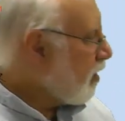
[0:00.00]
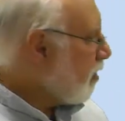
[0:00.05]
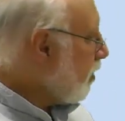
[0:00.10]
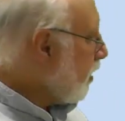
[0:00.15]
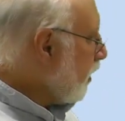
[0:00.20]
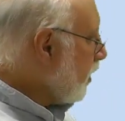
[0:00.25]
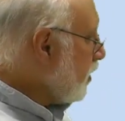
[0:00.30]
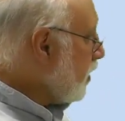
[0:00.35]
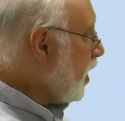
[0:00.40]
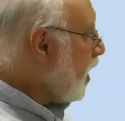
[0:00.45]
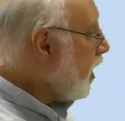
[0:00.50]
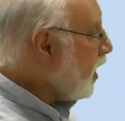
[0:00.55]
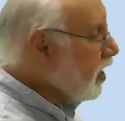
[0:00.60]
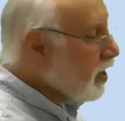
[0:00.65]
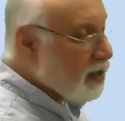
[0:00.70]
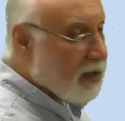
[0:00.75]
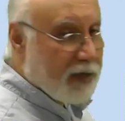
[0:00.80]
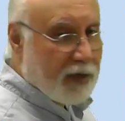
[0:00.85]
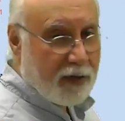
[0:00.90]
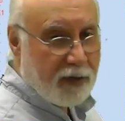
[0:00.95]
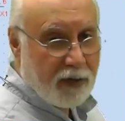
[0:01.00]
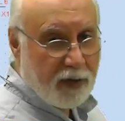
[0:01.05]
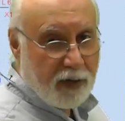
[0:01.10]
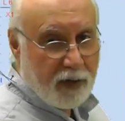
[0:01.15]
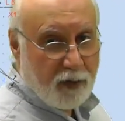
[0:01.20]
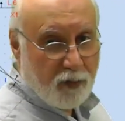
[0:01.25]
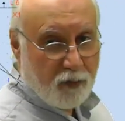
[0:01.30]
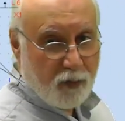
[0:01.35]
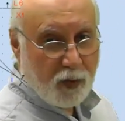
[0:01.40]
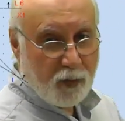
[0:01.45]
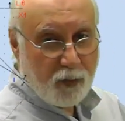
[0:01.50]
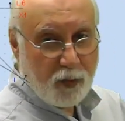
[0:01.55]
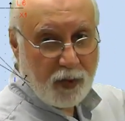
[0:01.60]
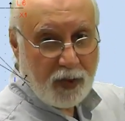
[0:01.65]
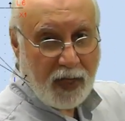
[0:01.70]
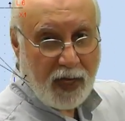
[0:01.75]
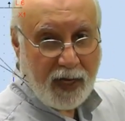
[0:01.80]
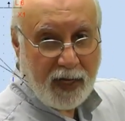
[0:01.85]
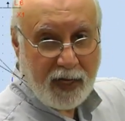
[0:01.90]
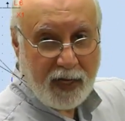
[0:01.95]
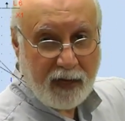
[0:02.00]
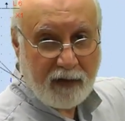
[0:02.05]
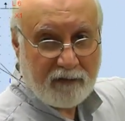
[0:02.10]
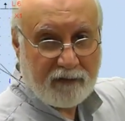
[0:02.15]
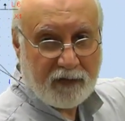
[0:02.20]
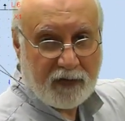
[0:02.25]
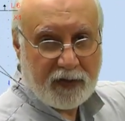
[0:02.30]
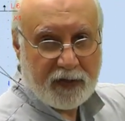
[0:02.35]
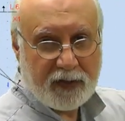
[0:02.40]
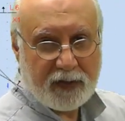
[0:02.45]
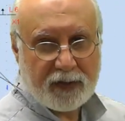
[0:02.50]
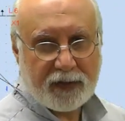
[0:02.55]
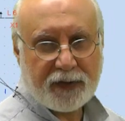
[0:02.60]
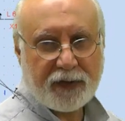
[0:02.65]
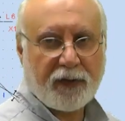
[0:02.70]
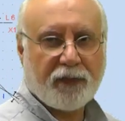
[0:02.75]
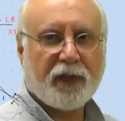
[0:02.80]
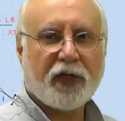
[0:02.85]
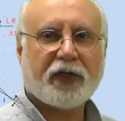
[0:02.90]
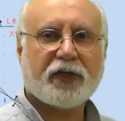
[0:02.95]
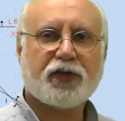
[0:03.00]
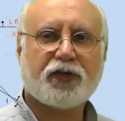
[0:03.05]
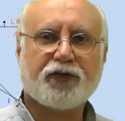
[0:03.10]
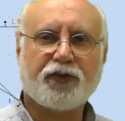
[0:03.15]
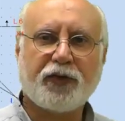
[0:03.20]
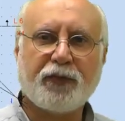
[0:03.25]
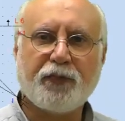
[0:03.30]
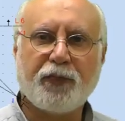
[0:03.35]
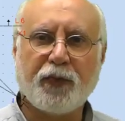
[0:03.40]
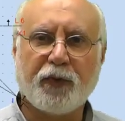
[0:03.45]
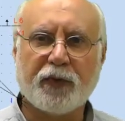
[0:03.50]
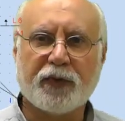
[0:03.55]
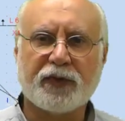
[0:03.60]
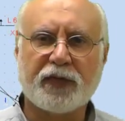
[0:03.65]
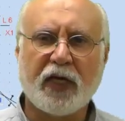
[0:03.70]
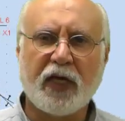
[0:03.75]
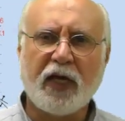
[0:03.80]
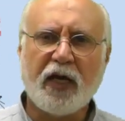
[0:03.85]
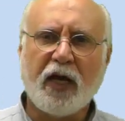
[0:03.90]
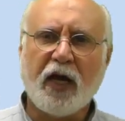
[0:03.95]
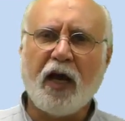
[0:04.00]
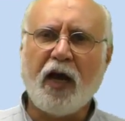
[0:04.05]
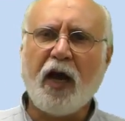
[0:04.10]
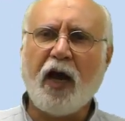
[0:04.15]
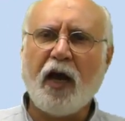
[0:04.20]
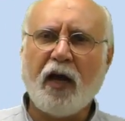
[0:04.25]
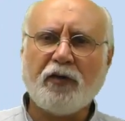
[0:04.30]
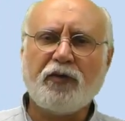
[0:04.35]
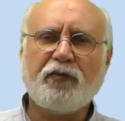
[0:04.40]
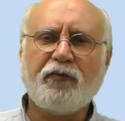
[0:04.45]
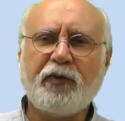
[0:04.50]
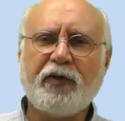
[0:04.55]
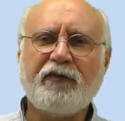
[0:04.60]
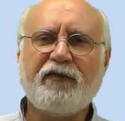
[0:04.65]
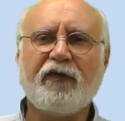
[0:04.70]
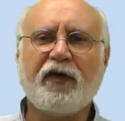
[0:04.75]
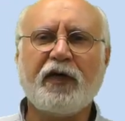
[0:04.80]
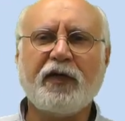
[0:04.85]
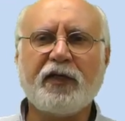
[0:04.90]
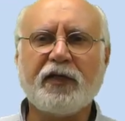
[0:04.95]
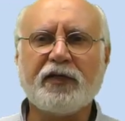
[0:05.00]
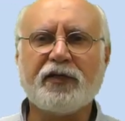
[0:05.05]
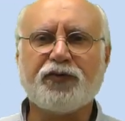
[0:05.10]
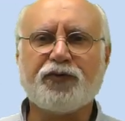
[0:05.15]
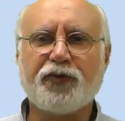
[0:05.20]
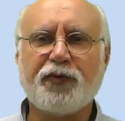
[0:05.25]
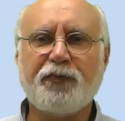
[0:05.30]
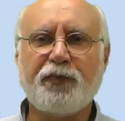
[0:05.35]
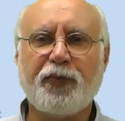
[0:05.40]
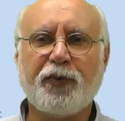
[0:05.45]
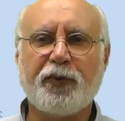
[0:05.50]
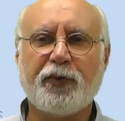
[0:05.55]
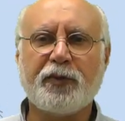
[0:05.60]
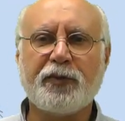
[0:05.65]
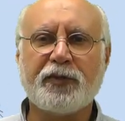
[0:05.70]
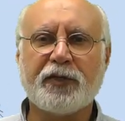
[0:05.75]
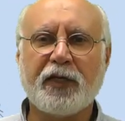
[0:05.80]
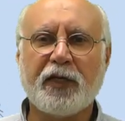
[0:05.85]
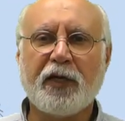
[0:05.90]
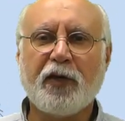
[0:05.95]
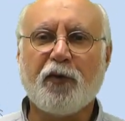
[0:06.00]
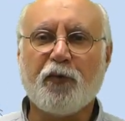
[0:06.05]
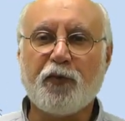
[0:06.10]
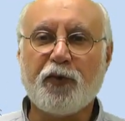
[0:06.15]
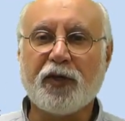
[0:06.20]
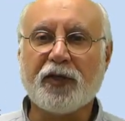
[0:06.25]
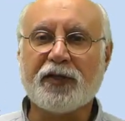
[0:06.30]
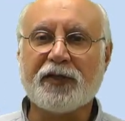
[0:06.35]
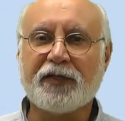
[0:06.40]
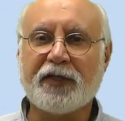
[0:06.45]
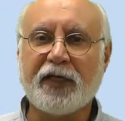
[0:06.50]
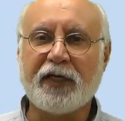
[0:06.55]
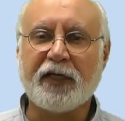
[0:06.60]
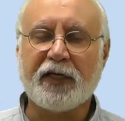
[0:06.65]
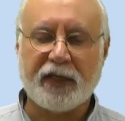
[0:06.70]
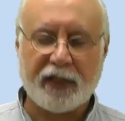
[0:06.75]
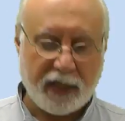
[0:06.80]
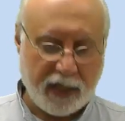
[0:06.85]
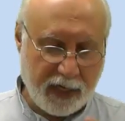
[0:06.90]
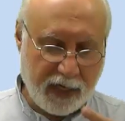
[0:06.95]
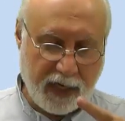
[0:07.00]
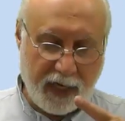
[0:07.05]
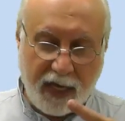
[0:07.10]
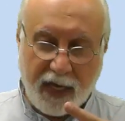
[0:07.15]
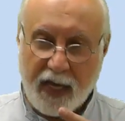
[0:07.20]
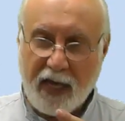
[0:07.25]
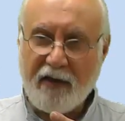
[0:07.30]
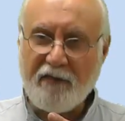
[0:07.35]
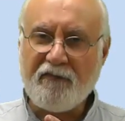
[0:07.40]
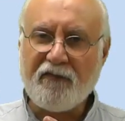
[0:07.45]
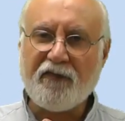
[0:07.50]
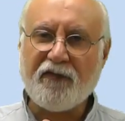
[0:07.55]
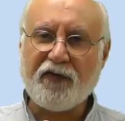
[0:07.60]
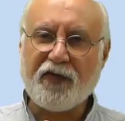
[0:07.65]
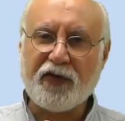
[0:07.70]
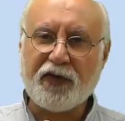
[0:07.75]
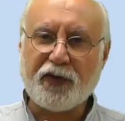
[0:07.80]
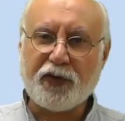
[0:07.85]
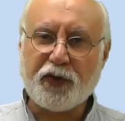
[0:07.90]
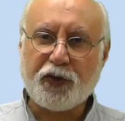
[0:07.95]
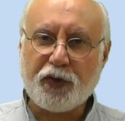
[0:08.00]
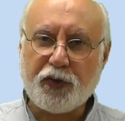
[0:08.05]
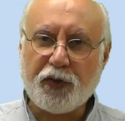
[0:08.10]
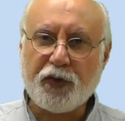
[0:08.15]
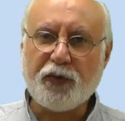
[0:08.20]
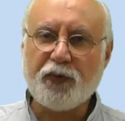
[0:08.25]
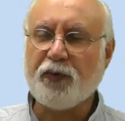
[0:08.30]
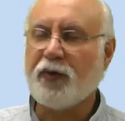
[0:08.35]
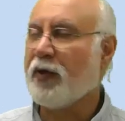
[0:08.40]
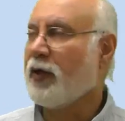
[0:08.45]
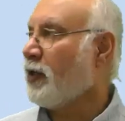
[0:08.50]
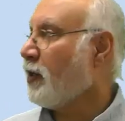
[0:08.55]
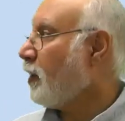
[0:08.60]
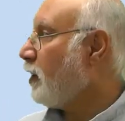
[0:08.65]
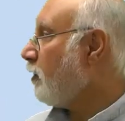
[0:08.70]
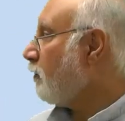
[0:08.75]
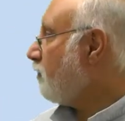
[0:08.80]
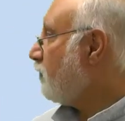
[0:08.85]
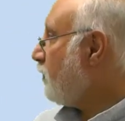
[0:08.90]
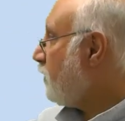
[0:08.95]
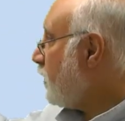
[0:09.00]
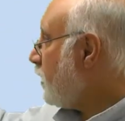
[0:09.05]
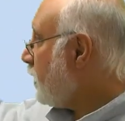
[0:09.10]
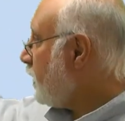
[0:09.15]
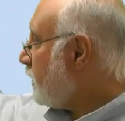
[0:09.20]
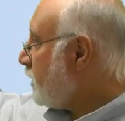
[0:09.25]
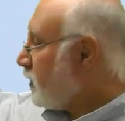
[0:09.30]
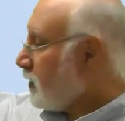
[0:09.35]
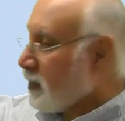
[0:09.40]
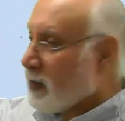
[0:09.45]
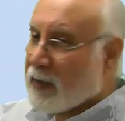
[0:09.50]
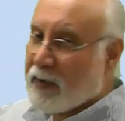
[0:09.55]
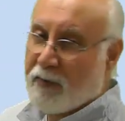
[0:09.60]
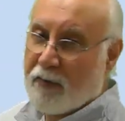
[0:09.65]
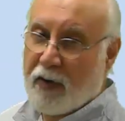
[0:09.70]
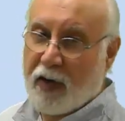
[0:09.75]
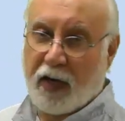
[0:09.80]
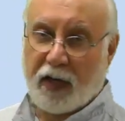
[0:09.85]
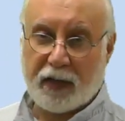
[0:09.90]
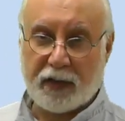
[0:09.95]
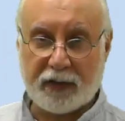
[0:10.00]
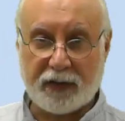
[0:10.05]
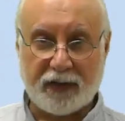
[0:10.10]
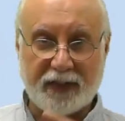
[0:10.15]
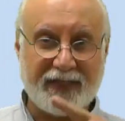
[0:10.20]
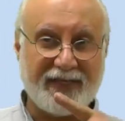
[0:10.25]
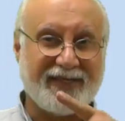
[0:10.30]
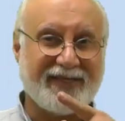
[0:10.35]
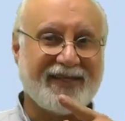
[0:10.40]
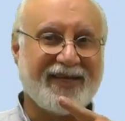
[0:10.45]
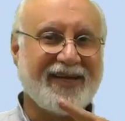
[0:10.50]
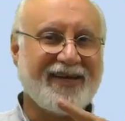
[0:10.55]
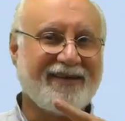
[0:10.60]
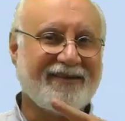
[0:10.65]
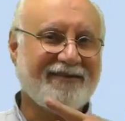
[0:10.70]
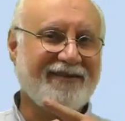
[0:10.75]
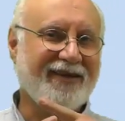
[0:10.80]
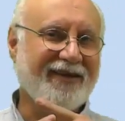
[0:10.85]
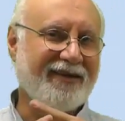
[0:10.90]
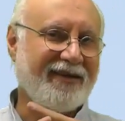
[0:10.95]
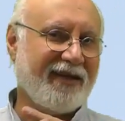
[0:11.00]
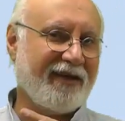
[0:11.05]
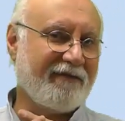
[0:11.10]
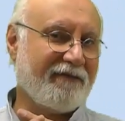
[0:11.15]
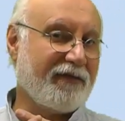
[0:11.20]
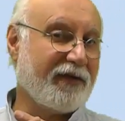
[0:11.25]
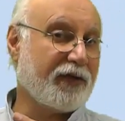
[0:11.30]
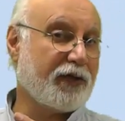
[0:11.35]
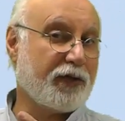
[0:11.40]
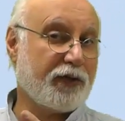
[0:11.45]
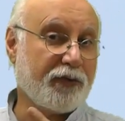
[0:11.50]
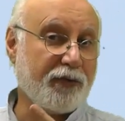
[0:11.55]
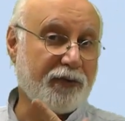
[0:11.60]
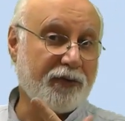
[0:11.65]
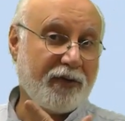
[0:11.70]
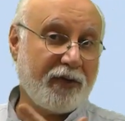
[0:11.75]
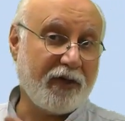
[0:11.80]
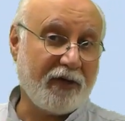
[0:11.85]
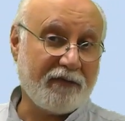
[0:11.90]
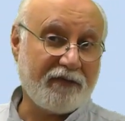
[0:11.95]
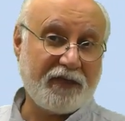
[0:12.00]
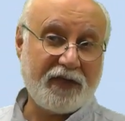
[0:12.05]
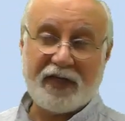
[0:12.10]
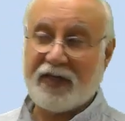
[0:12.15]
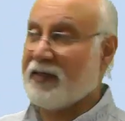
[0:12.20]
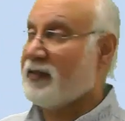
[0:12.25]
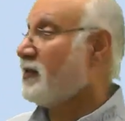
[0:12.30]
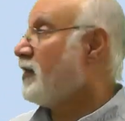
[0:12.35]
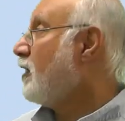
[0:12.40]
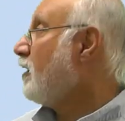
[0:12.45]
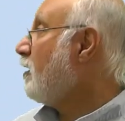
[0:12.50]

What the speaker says: In here, we will have some extreme points. How do we define extreme points? We are saying every two of these inequalities, that every two of these